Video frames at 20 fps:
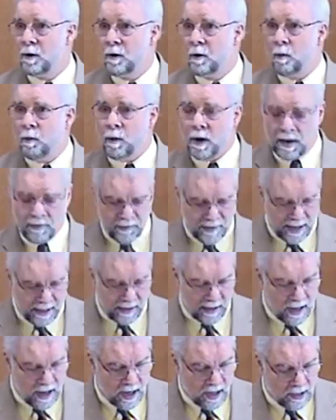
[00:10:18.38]
One that
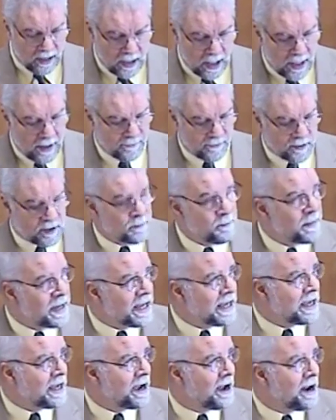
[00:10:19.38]
loves
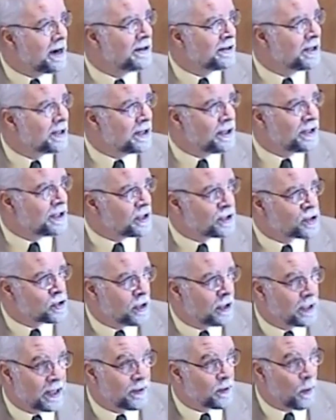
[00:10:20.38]
me
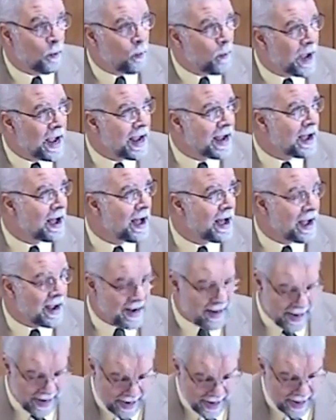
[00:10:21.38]
unconditionally the way I
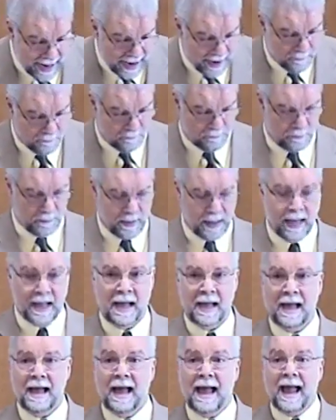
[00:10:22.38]
am
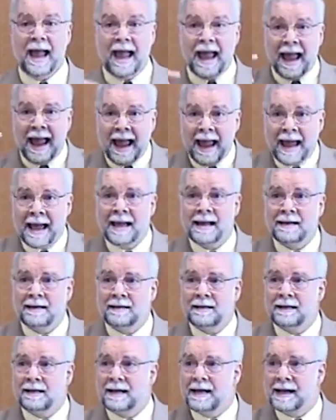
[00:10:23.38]

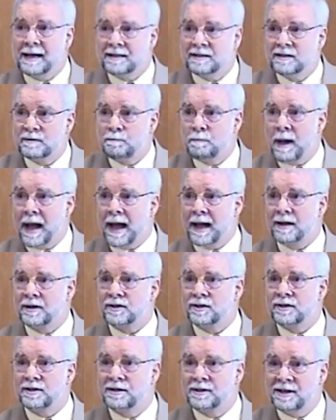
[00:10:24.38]
and
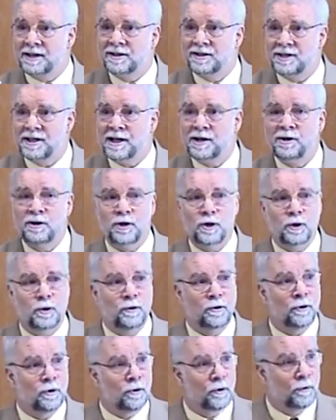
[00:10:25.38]
expects
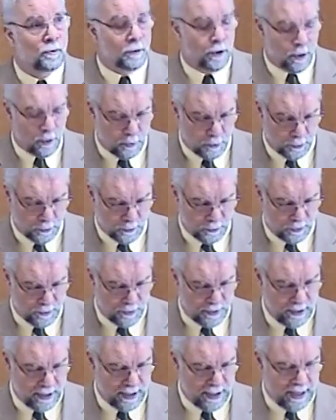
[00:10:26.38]
continued growth
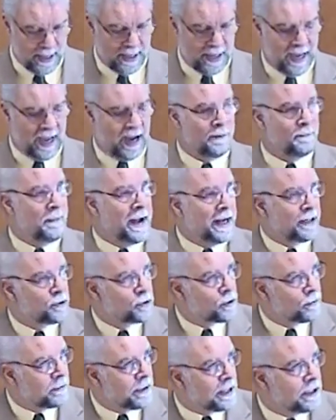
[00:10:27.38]
and
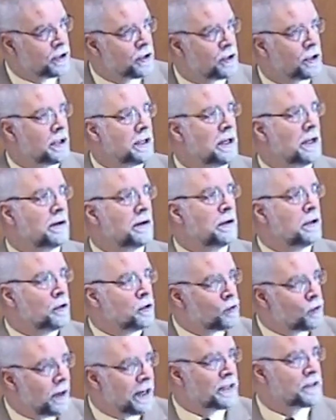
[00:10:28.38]
maturation and
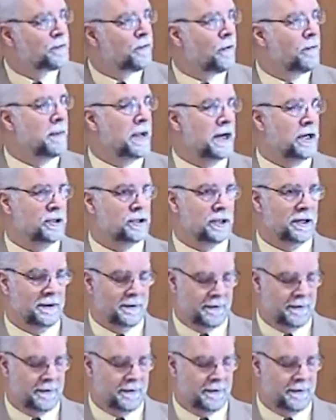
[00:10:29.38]
transformation.